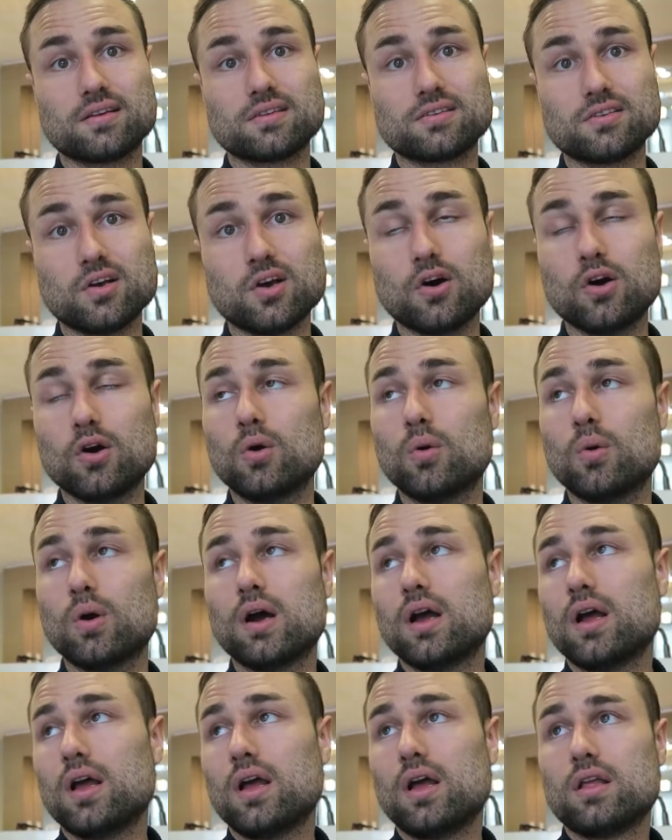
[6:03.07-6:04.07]
There's
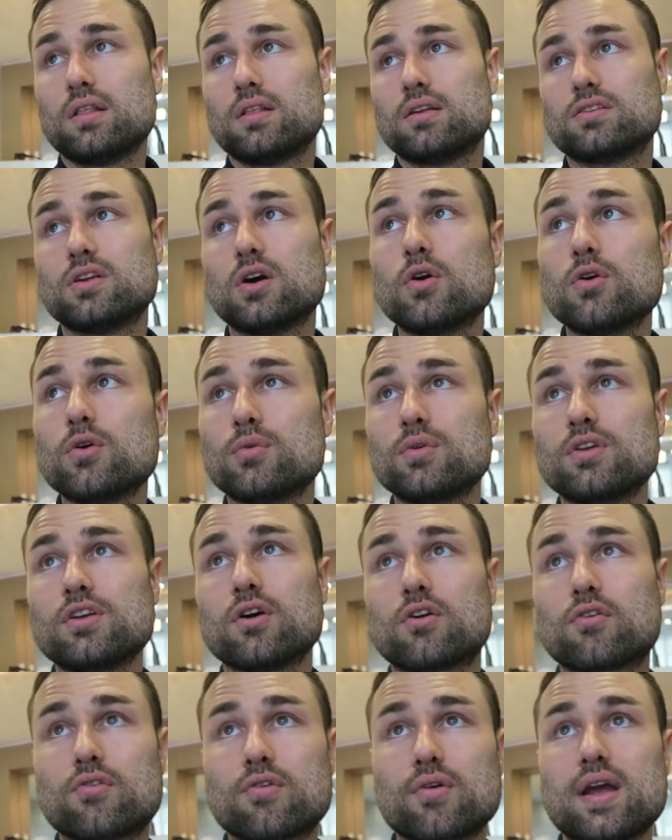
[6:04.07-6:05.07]
no, you
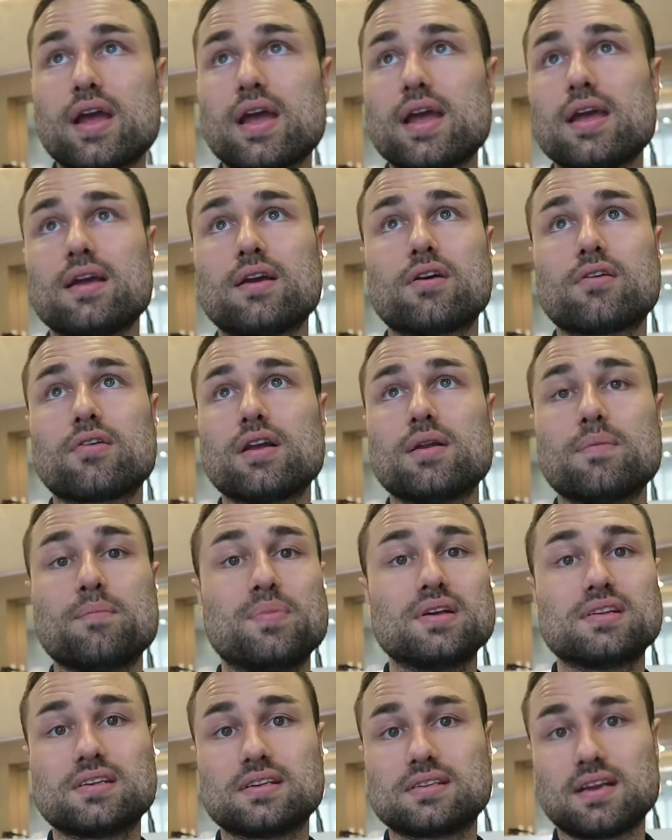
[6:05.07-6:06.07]
know, create a
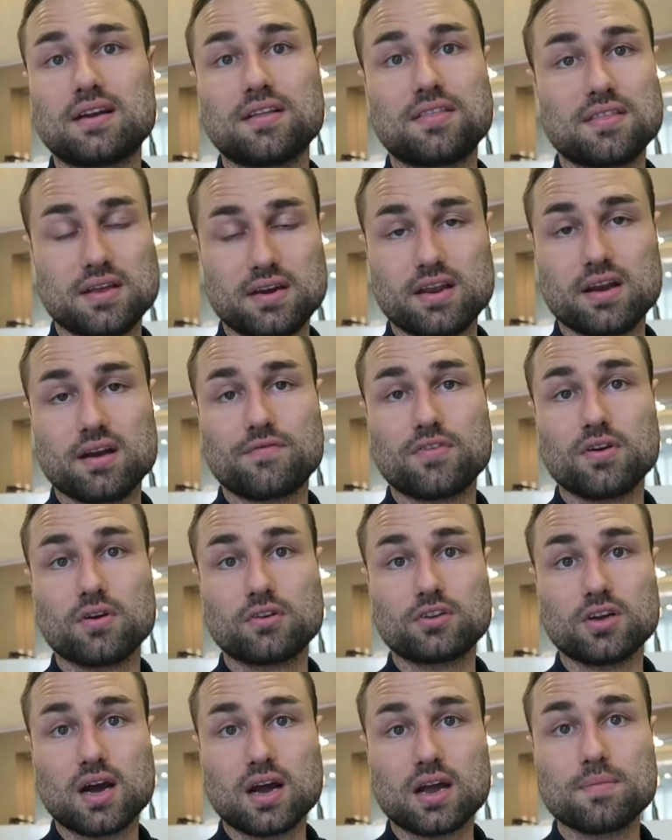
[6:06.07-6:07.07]
business out of thin air. If
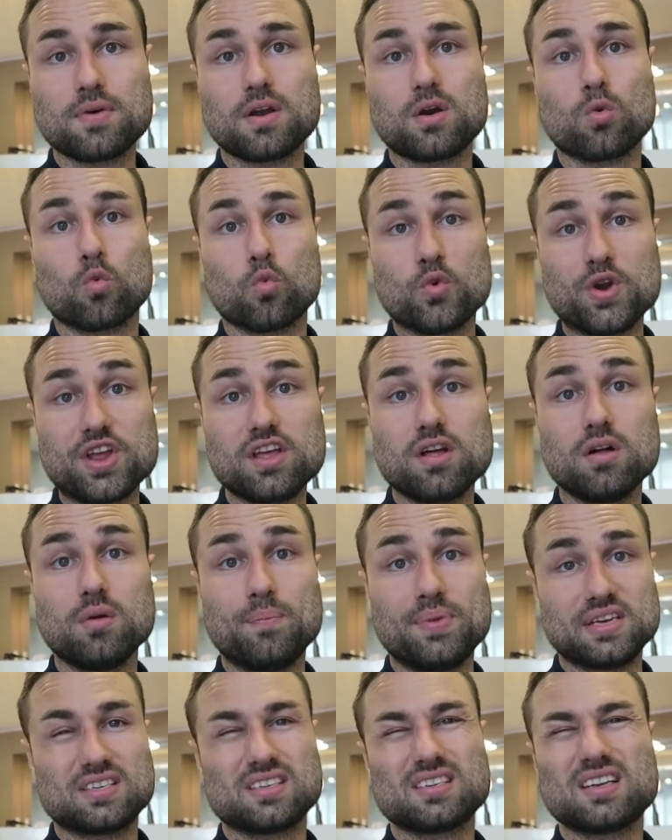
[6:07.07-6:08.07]
you're talking about a real
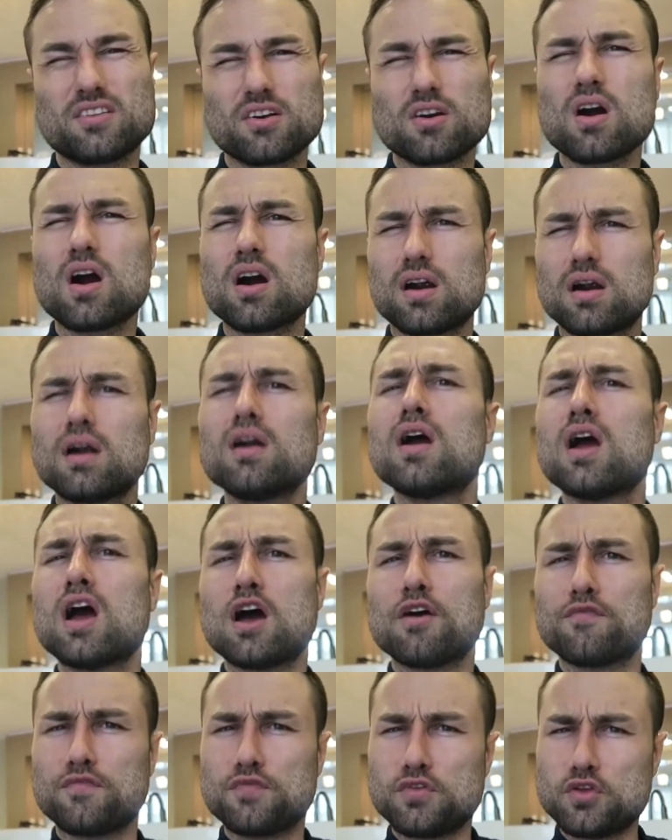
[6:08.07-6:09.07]
business, and there are
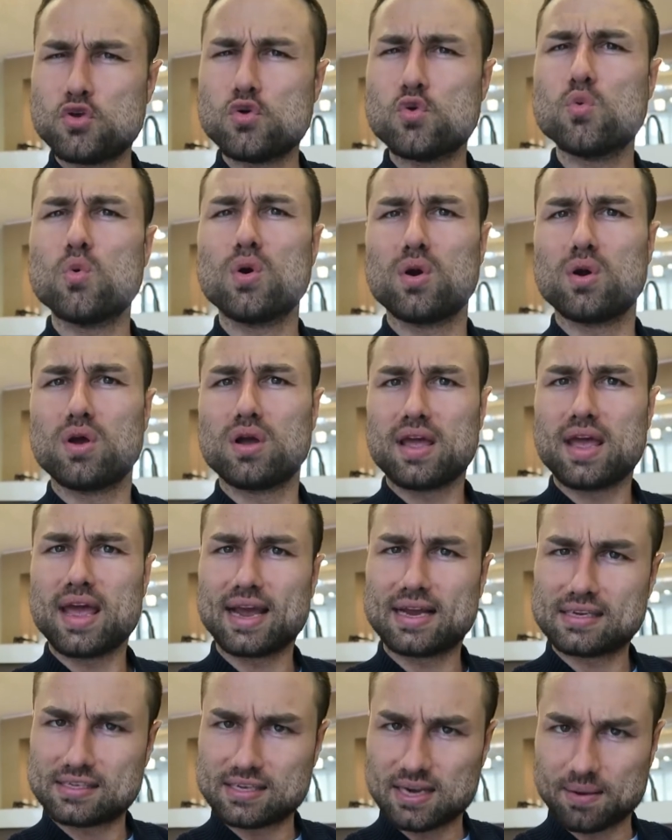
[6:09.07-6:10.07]
a few
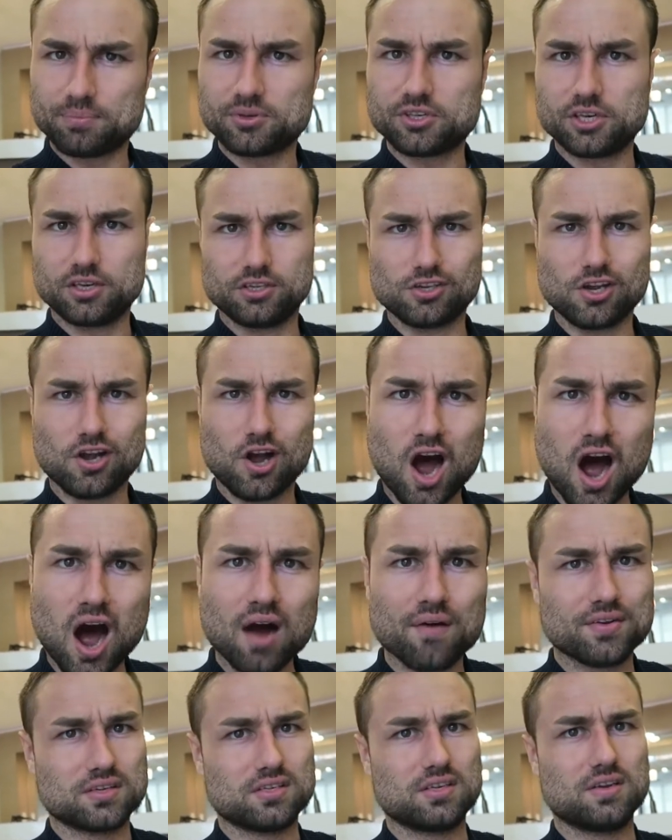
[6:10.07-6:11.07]
exceptions,
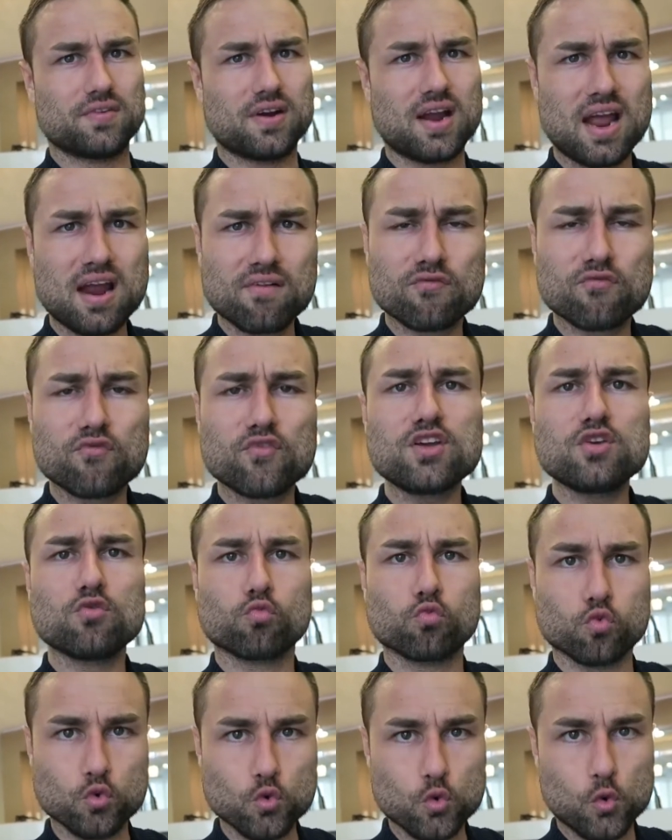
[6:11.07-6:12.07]
obviously, for every
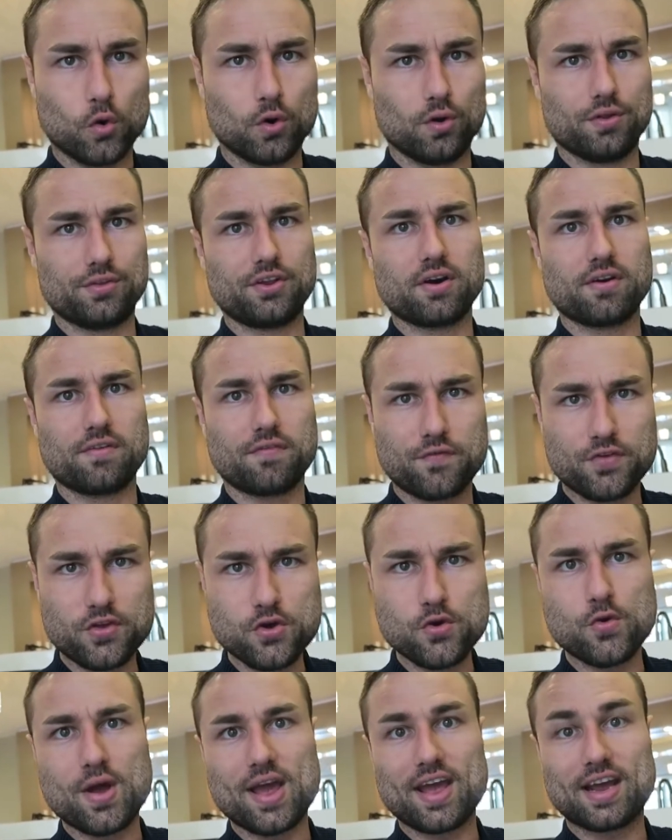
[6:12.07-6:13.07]
rule, there are a
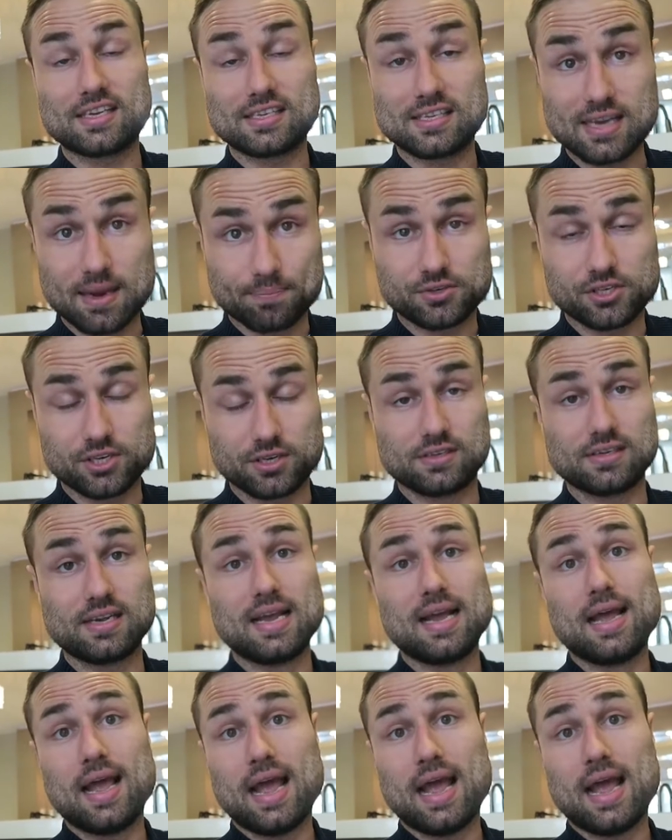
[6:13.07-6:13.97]
few exceptions.